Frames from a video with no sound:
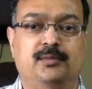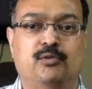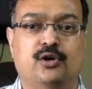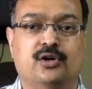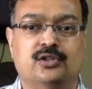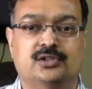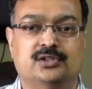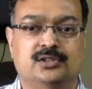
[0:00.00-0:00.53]

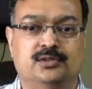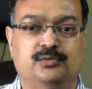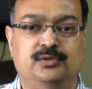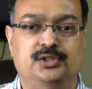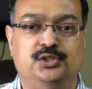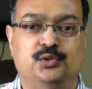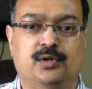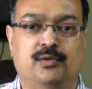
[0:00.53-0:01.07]
box
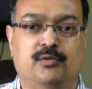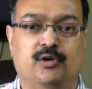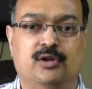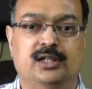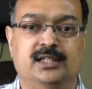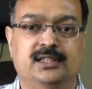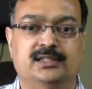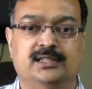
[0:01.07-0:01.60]
which you have
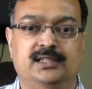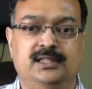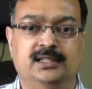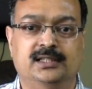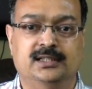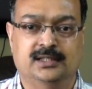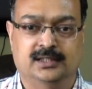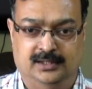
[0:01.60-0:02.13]
already
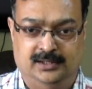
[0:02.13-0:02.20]
seen